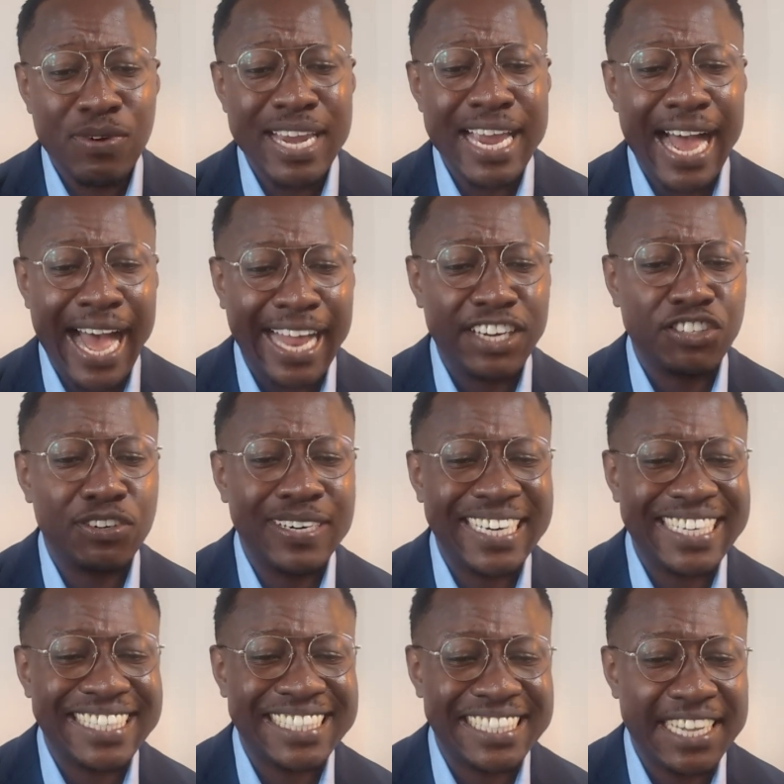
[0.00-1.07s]

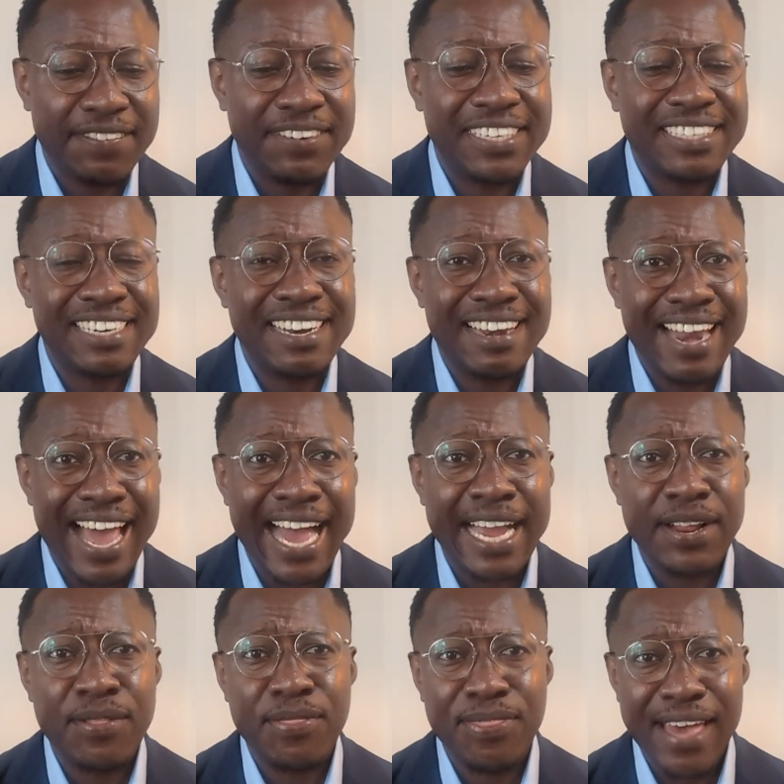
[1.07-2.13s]

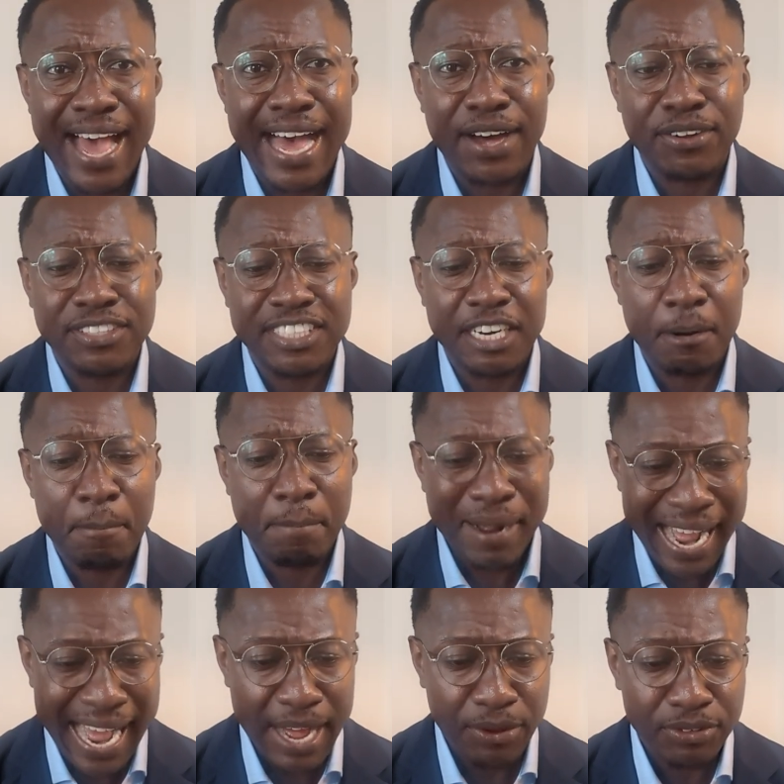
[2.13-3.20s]

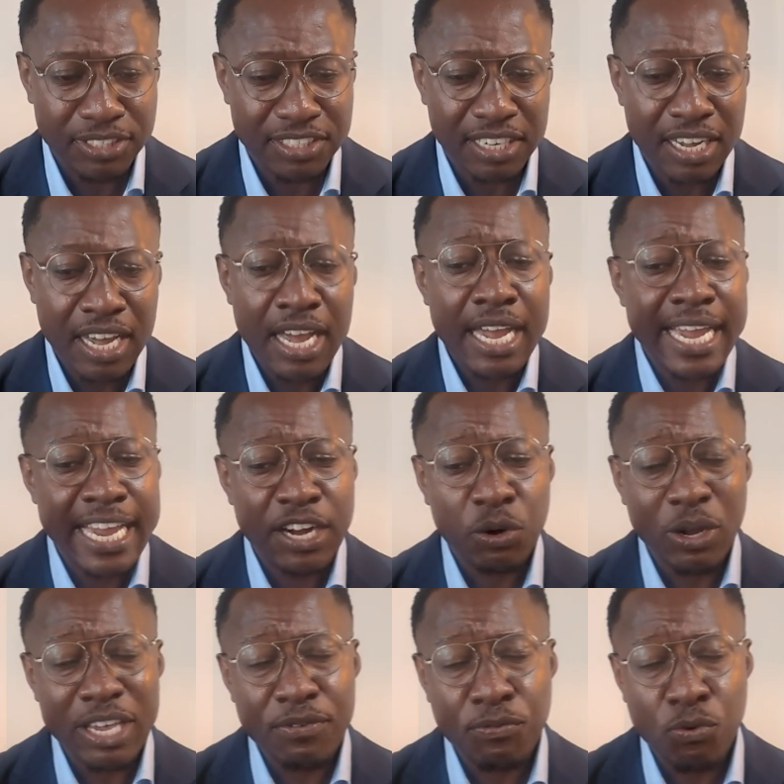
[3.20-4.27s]
£379,000.
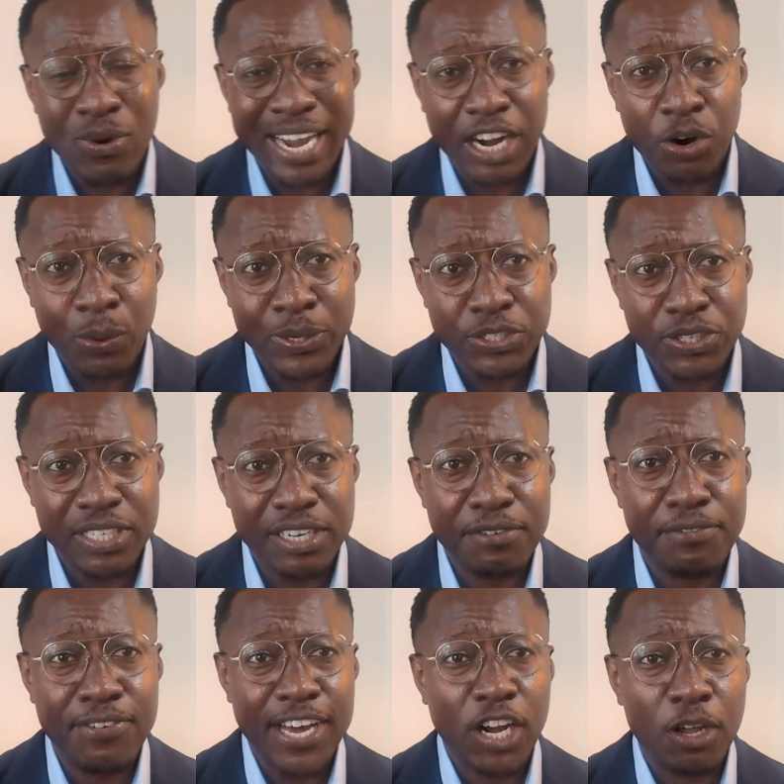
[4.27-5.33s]
And if we are going to
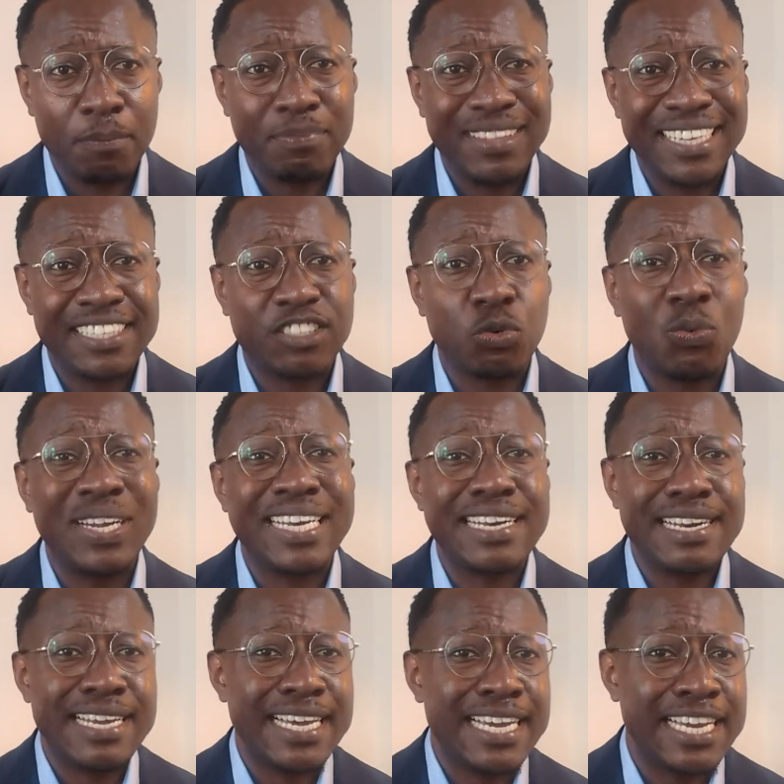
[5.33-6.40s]
develop this, we
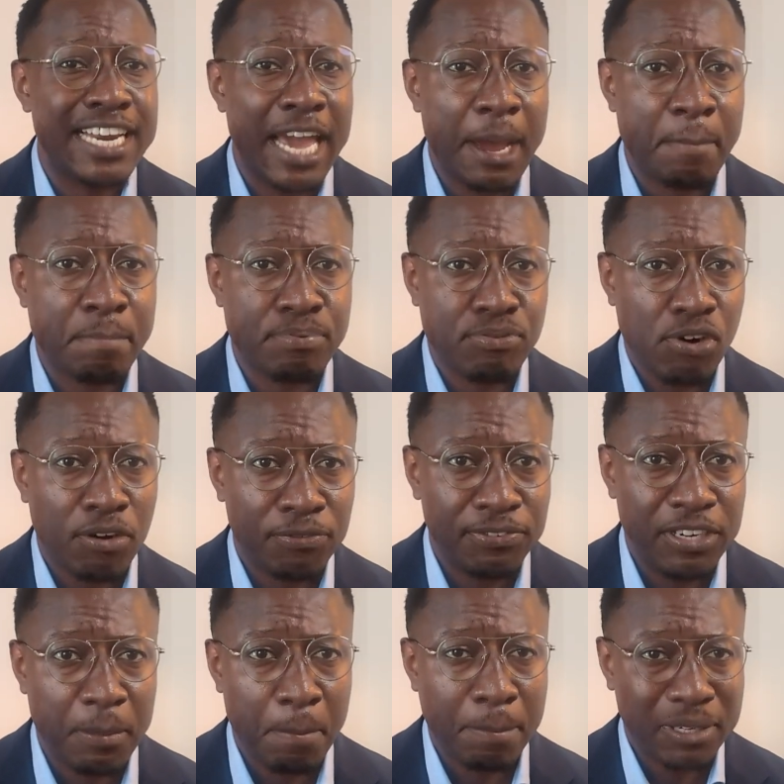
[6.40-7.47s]
need a
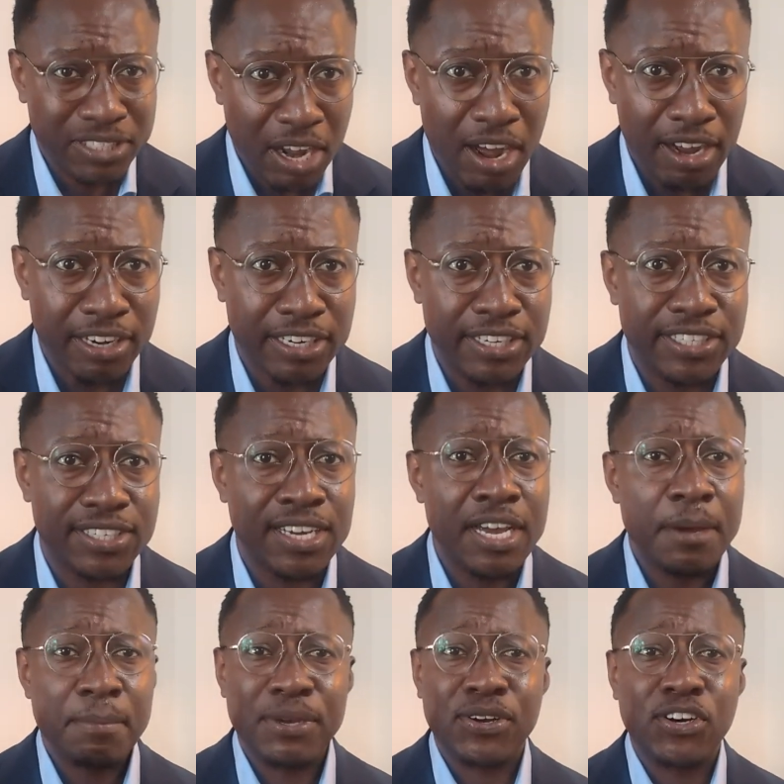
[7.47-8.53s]
profit target
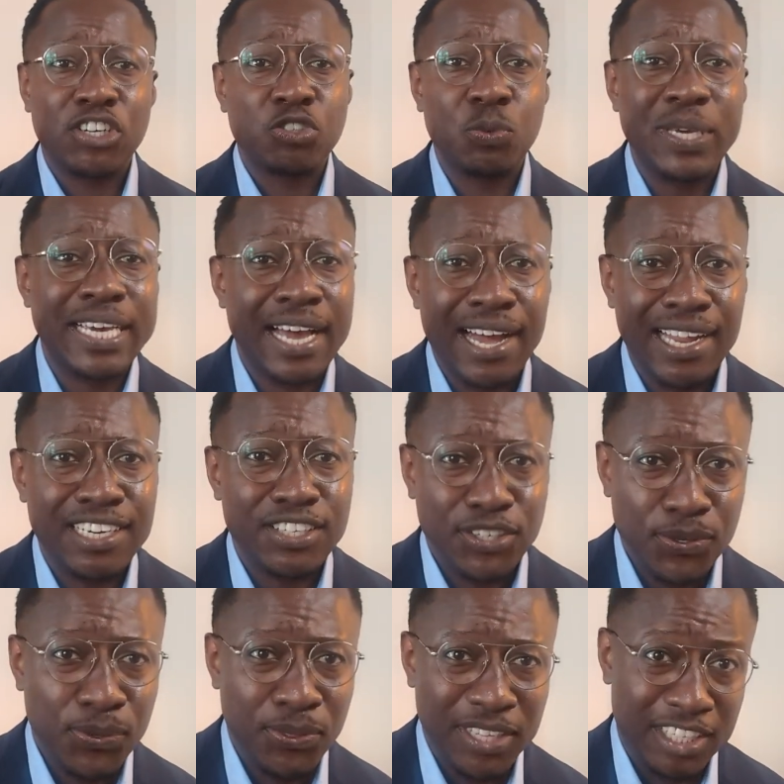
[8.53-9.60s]
because we can't
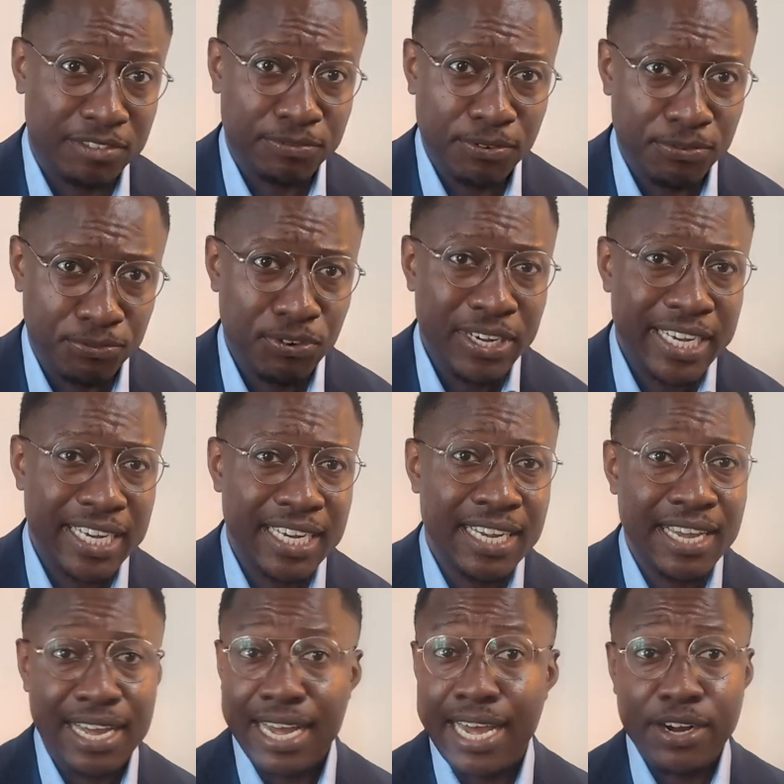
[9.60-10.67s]
do this for free.
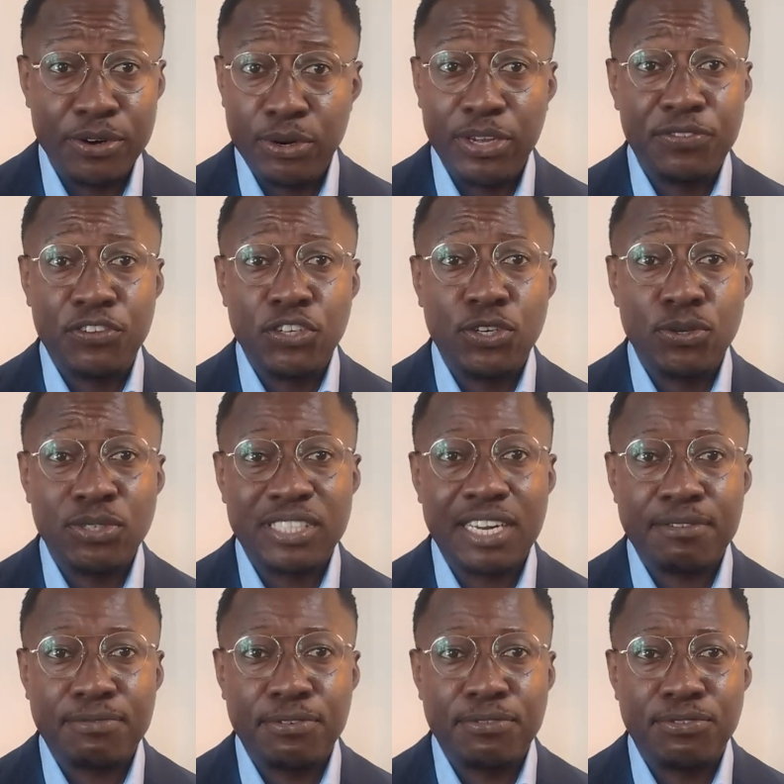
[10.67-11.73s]
I don't know if you do
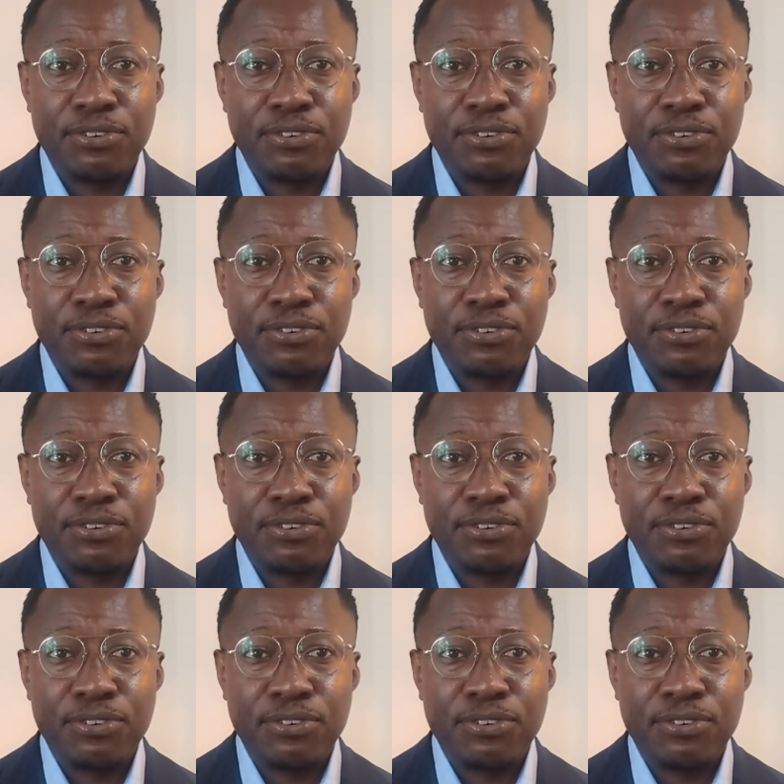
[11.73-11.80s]
stuff for